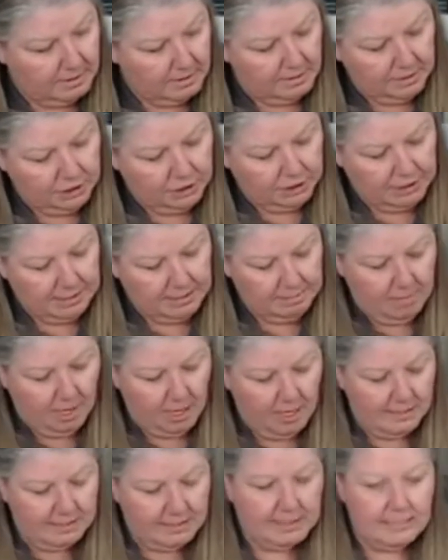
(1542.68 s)
sheet
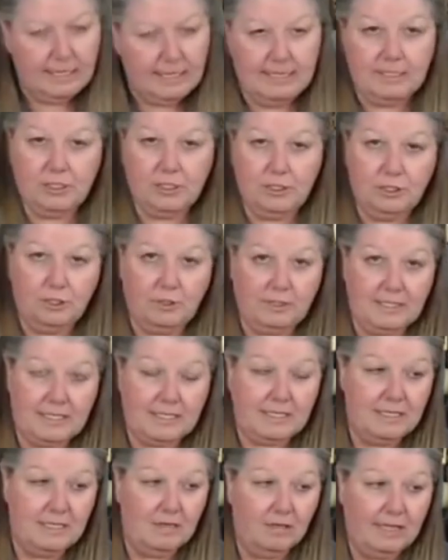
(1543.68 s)
moss is you can
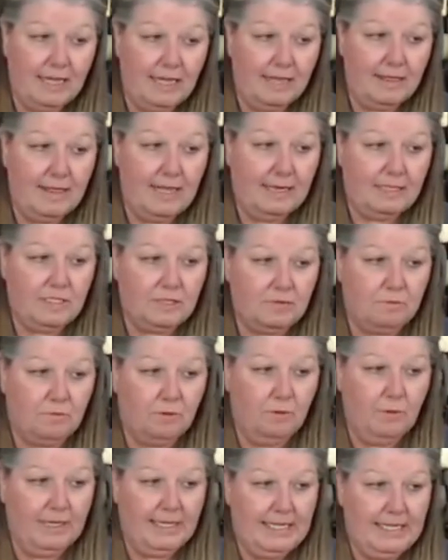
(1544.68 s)
still get things
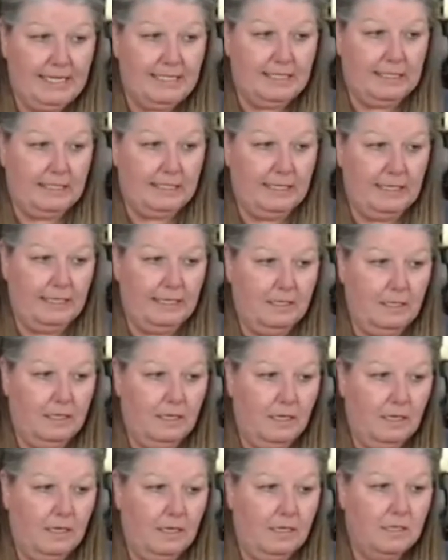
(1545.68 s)
through it easily.
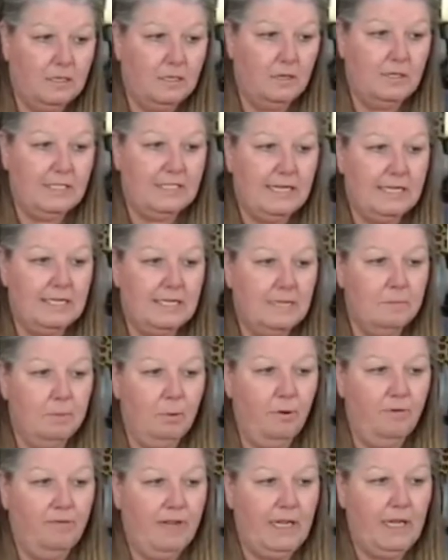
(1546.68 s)
So it doesn't
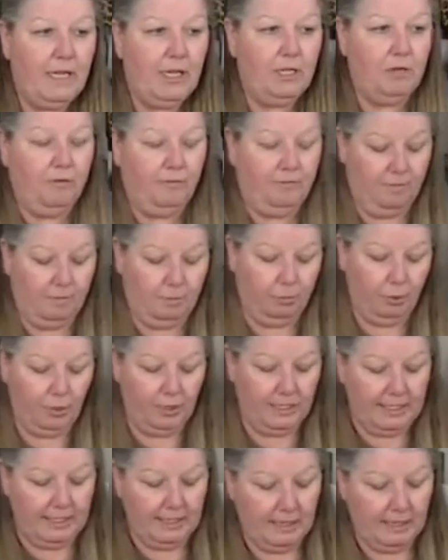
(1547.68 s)
prevent you from putting